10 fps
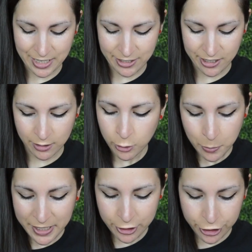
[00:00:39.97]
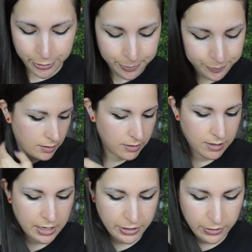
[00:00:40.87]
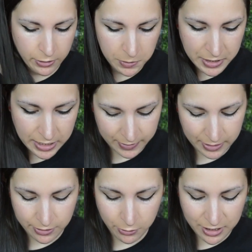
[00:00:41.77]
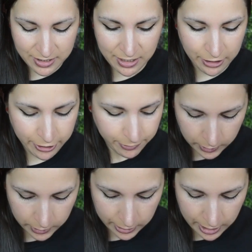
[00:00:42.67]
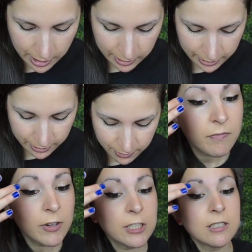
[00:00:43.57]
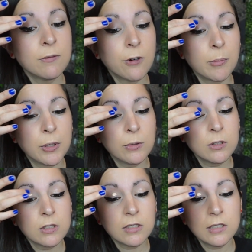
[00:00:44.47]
I took a little picture. So let's do concealer on the eyelid first and foremost.